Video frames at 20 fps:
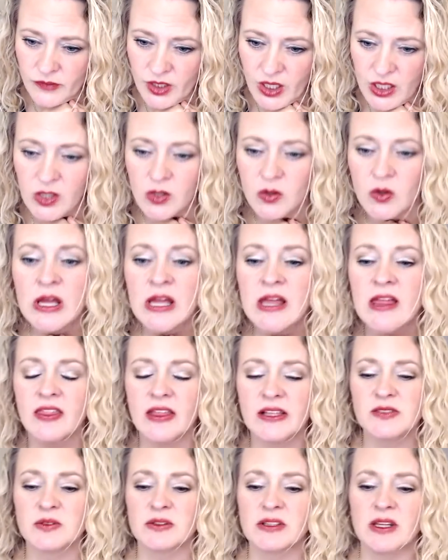Oh,
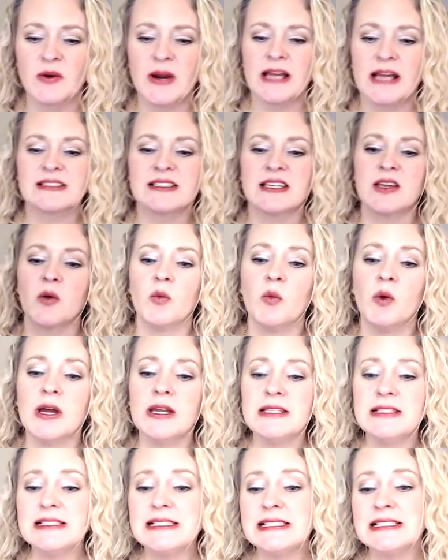that's what they were asking.
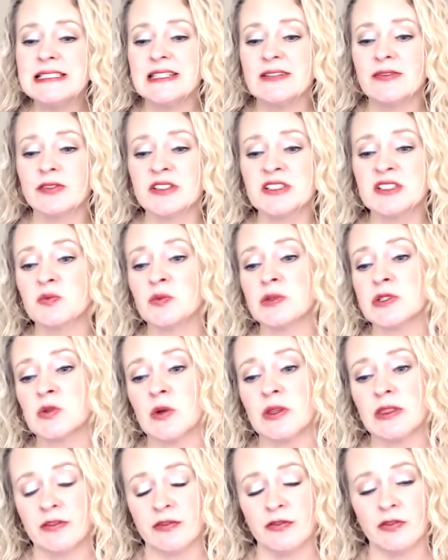What is the difference
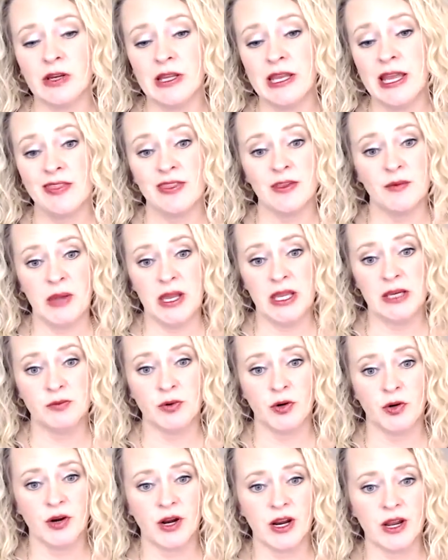between the free and the paid
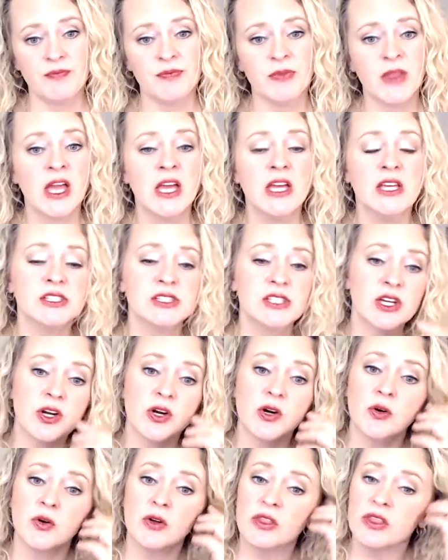program?
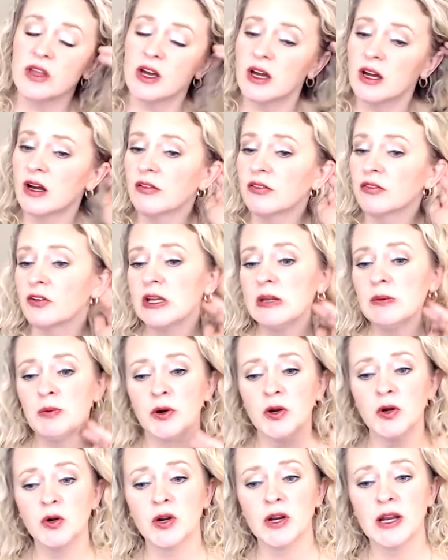So the free
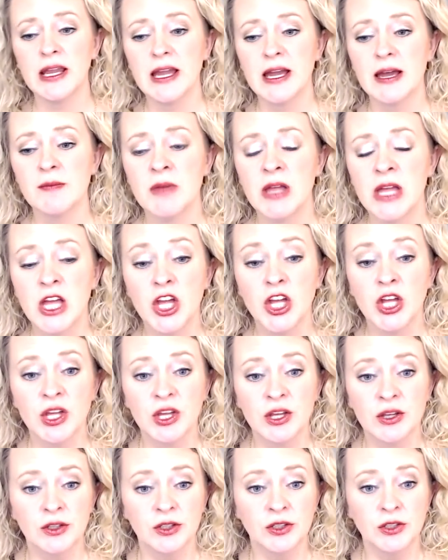program,
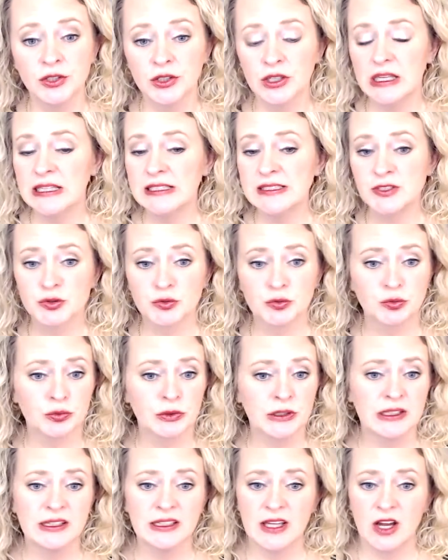it's
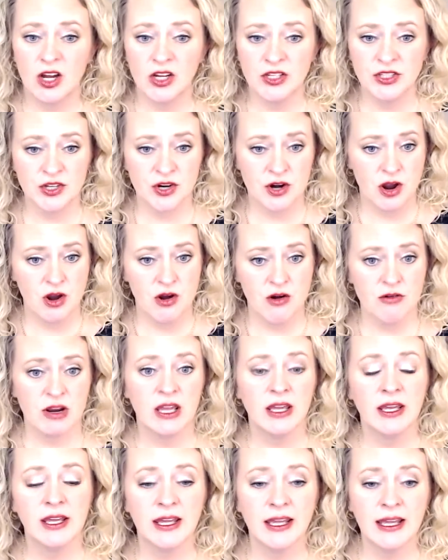really on your own.
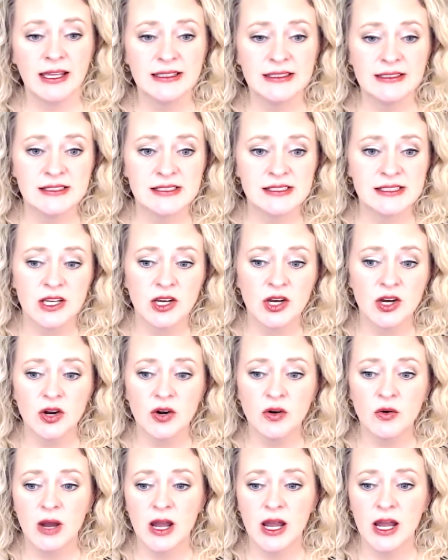And
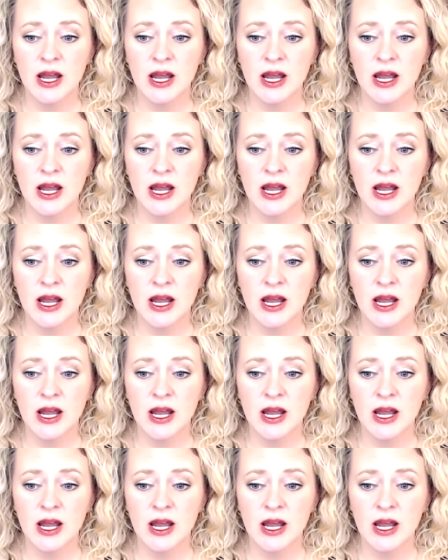so